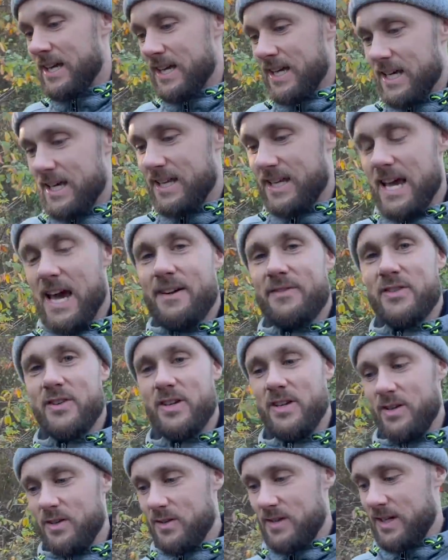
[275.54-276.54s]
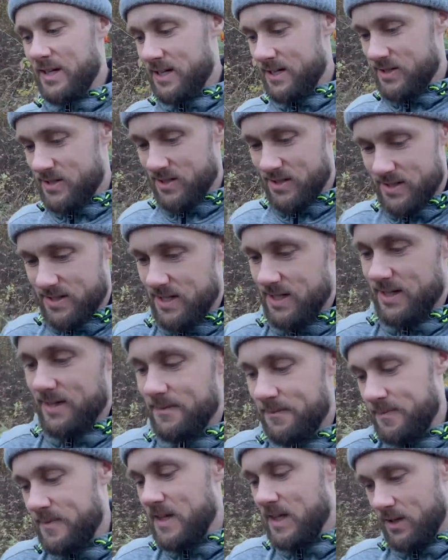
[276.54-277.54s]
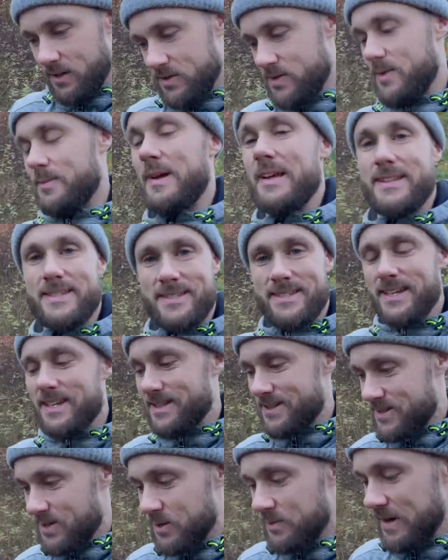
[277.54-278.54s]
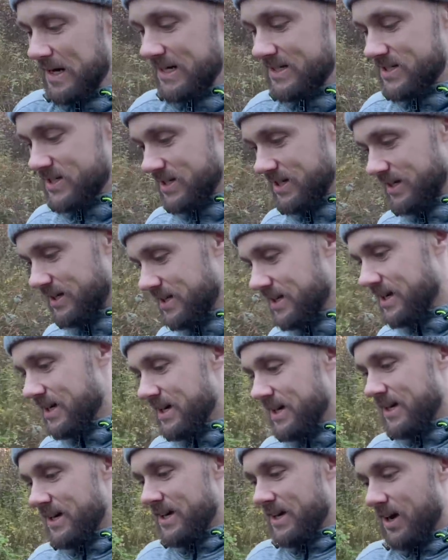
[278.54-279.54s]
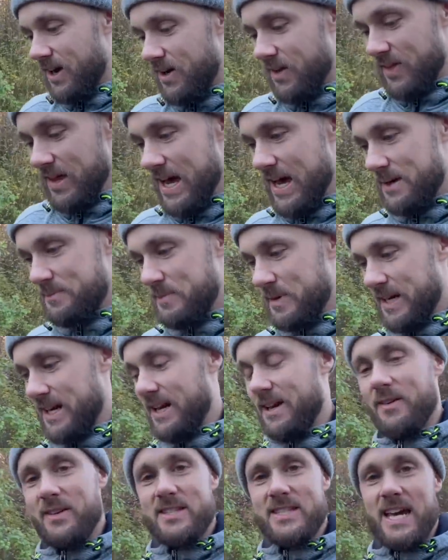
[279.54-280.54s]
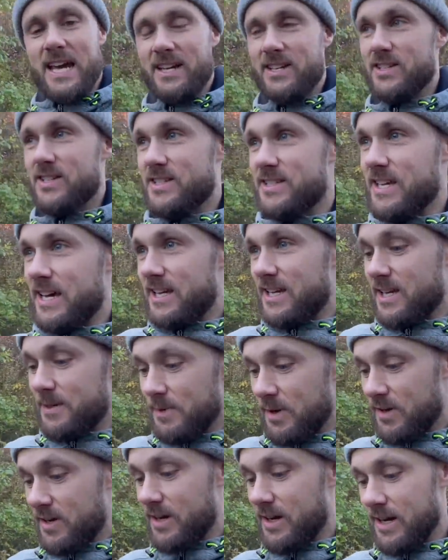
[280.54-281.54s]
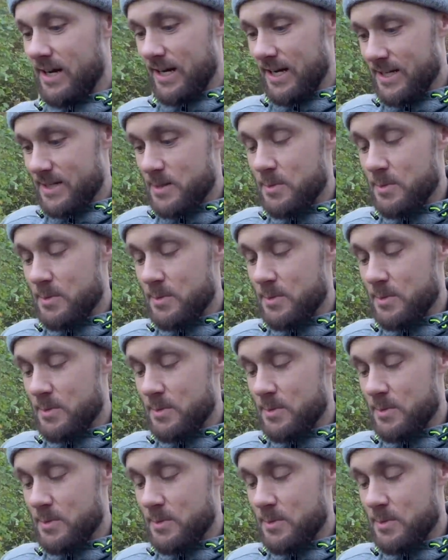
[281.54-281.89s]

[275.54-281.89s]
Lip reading: in the afternoon, just to, you know, so I'm not sitting so much and all that. But anyways, yeah, just decided to come out here. It is